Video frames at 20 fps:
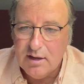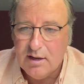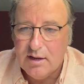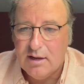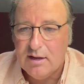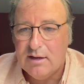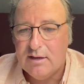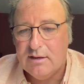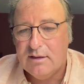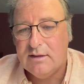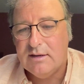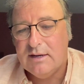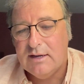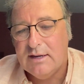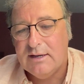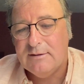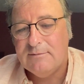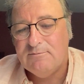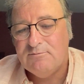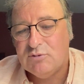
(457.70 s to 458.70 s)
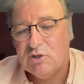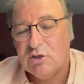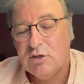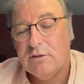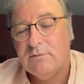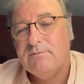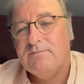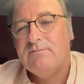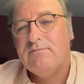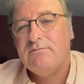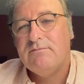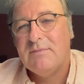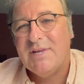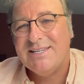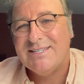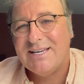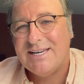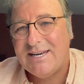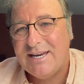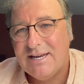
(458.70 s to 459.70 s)
and so
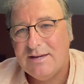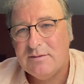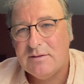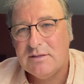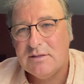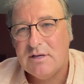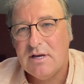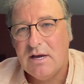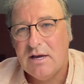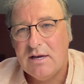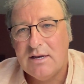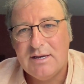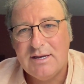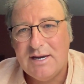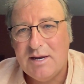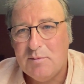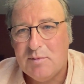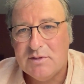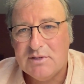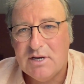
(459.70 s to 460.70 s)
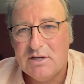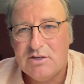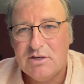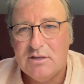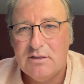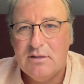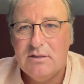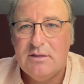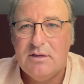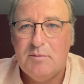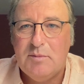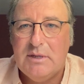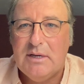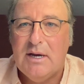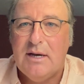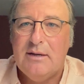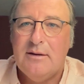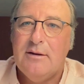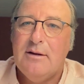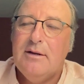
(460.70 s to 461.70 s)
it's a great position to be
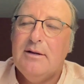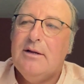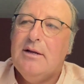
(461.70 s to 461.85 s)
in.